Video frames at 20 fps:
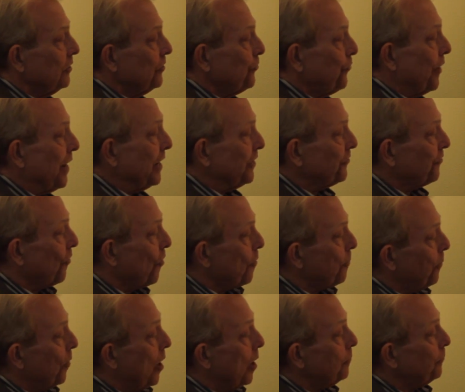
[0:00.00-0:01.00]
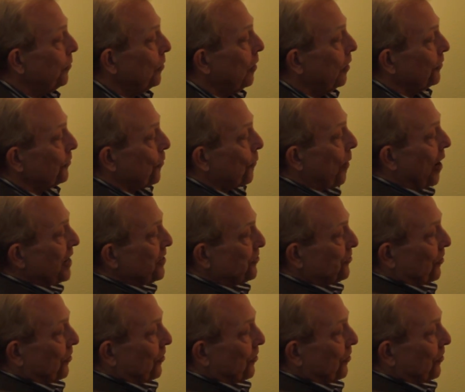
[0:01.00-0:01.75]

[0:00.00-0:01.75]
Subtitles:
transfer pump on the right